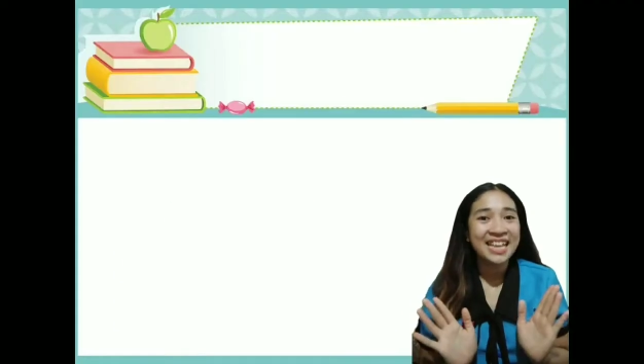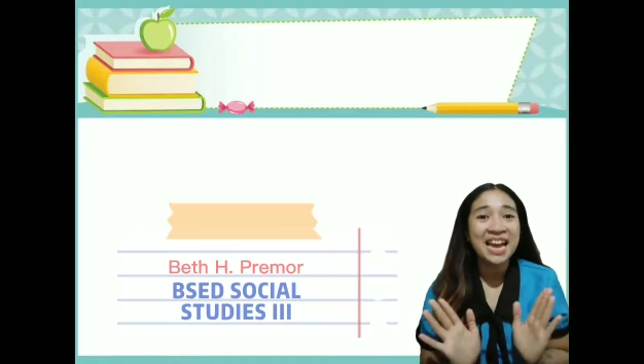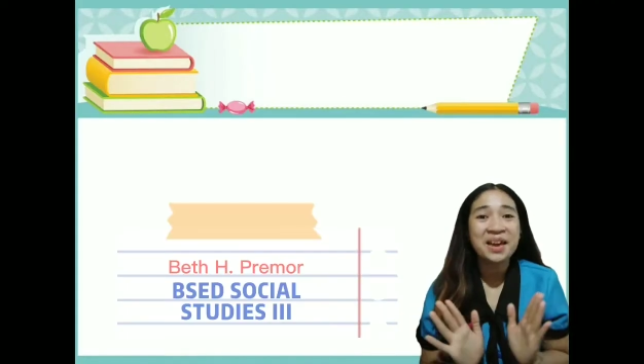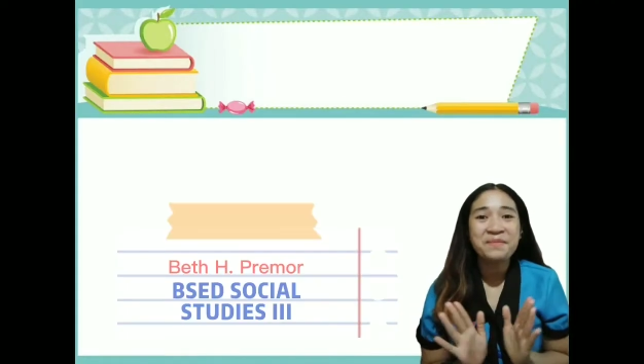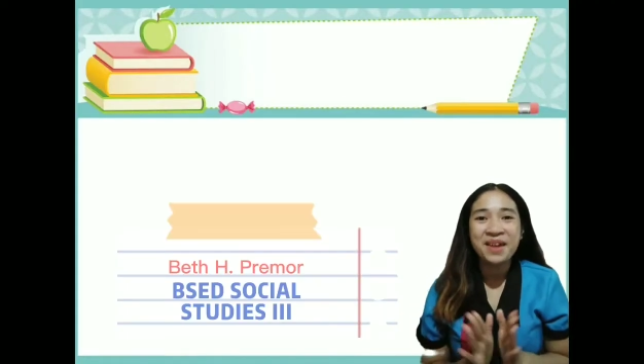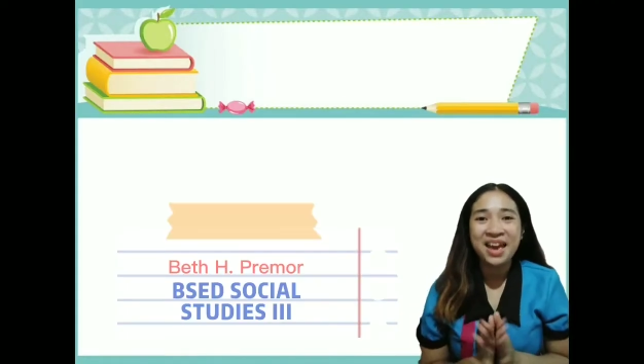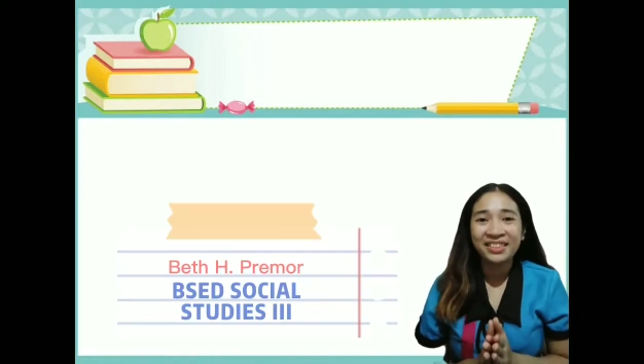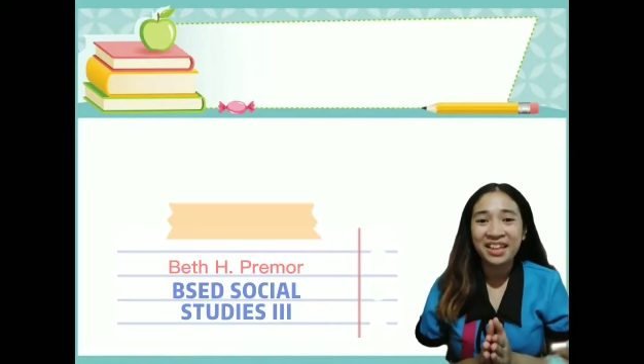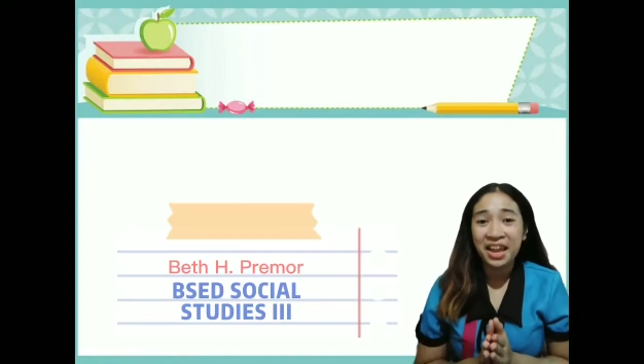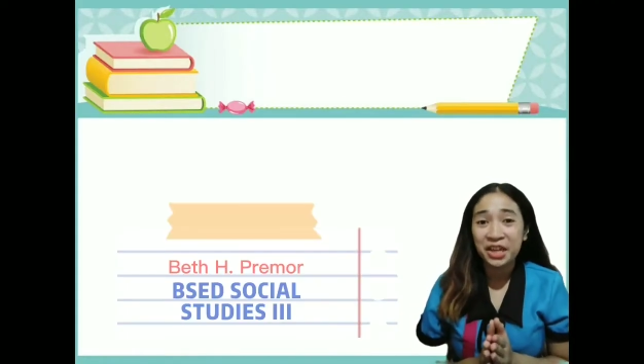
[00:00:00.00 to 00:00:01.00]
I am
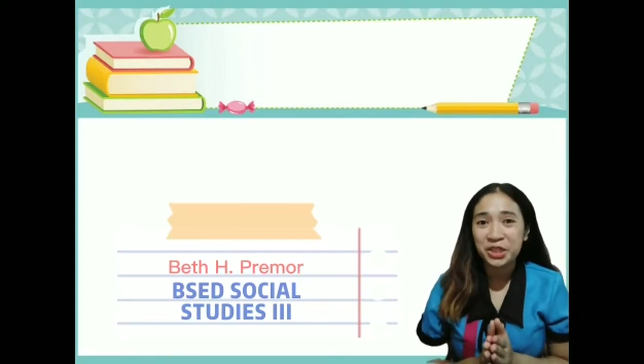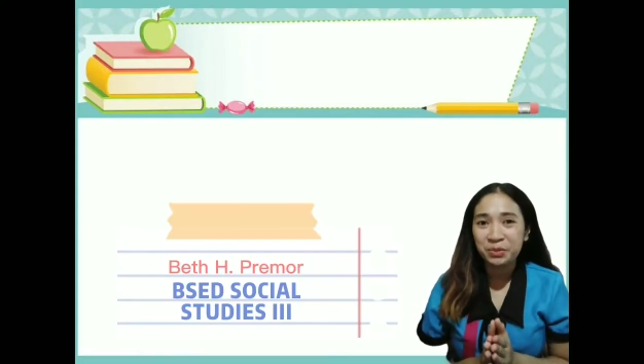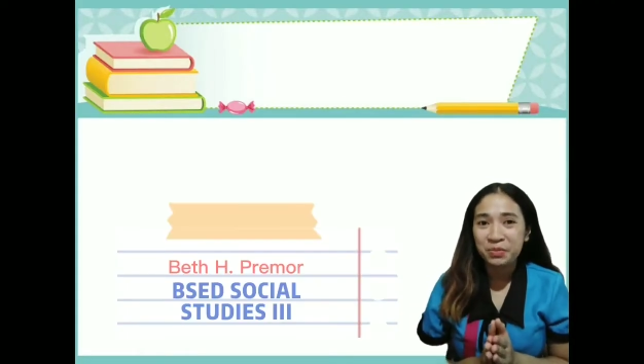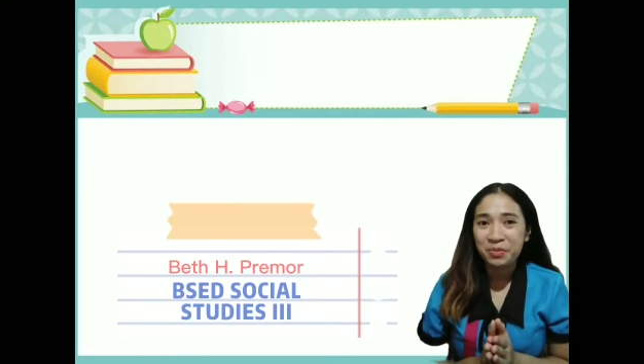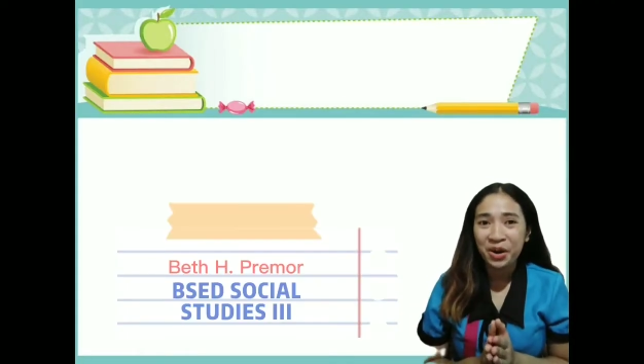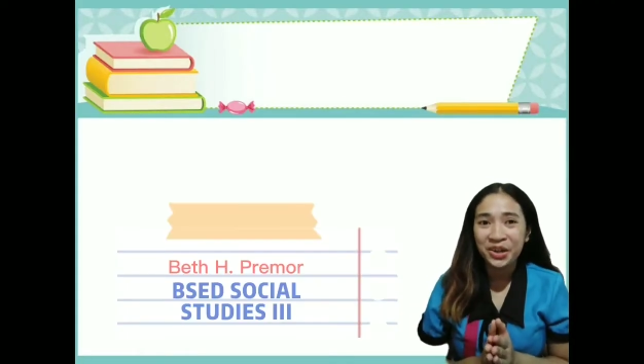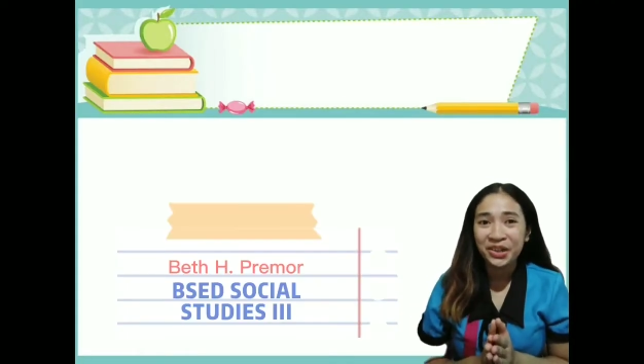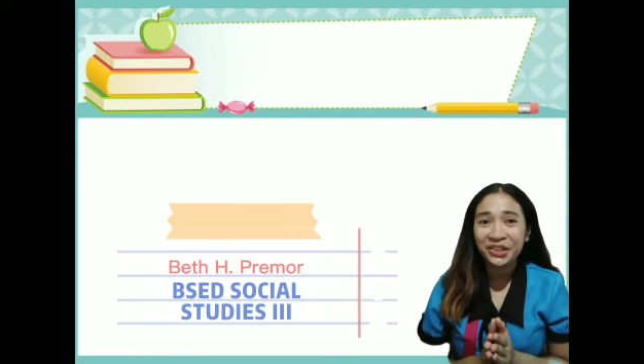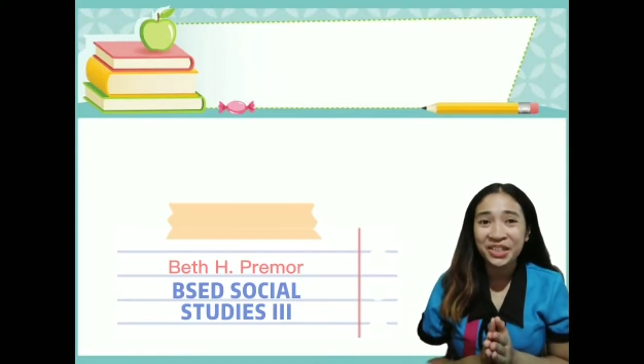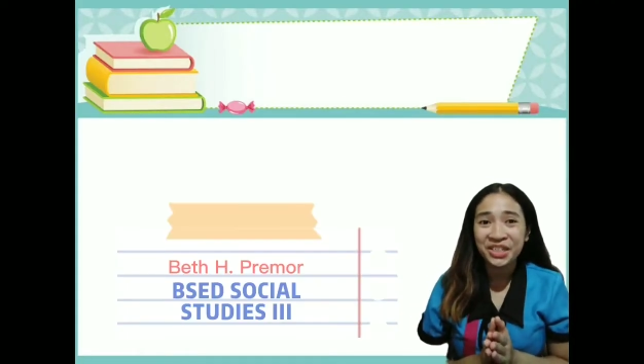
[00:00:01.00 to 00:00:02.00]
Beth H. Primo,
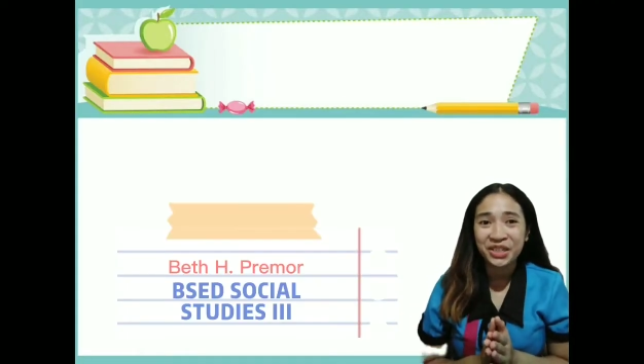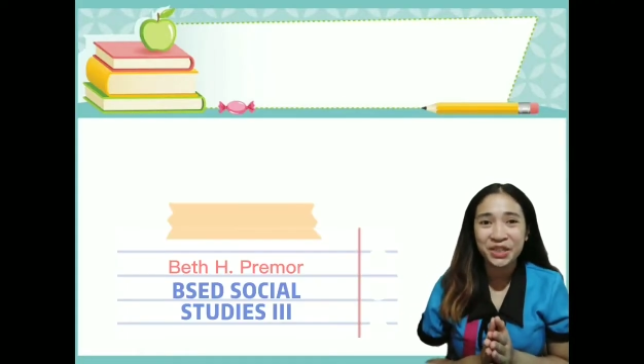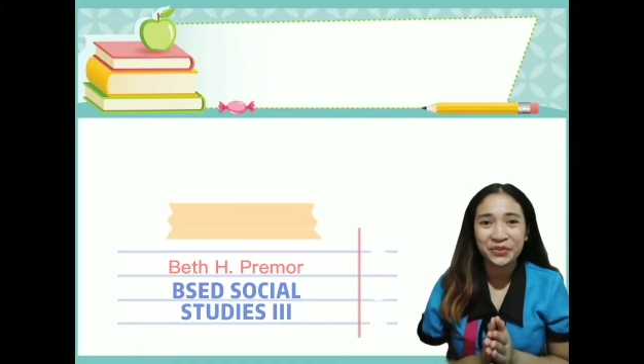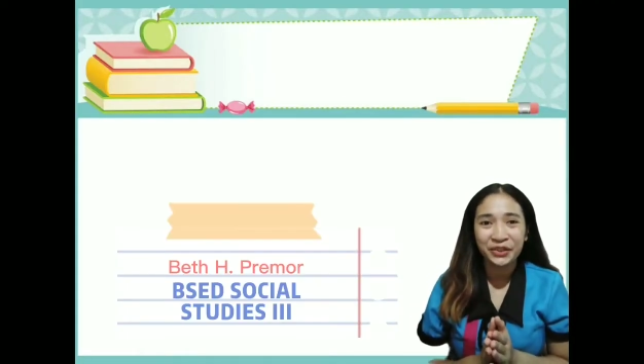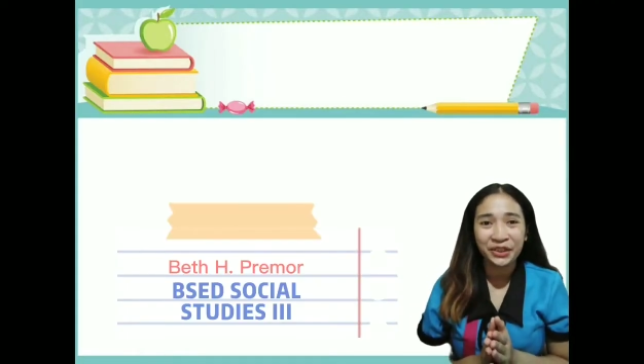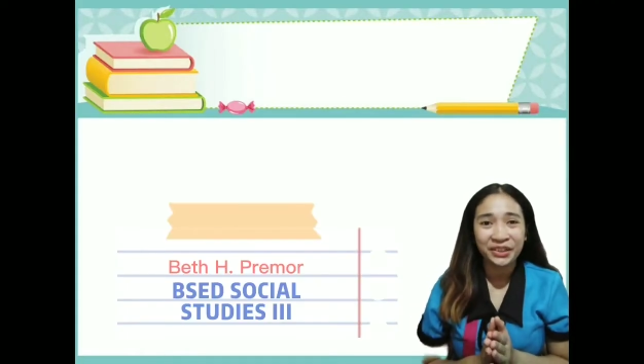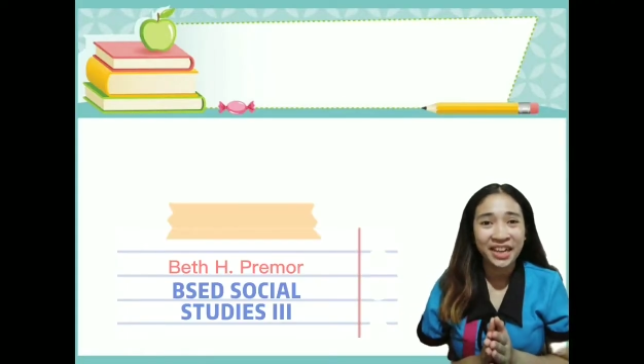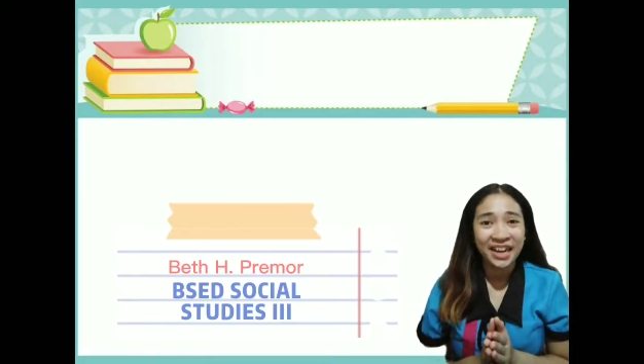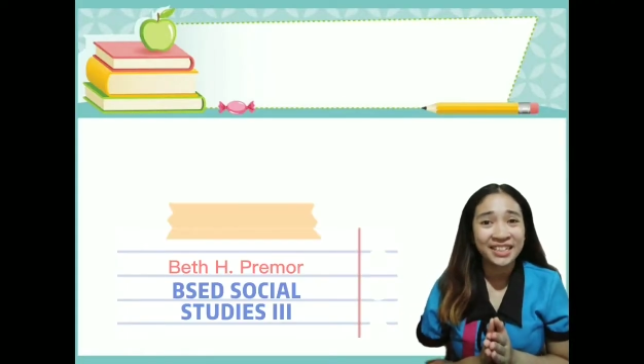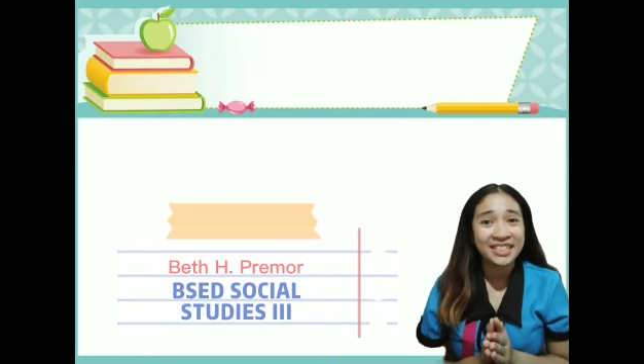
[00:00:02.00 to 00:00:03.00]
your teachers for today.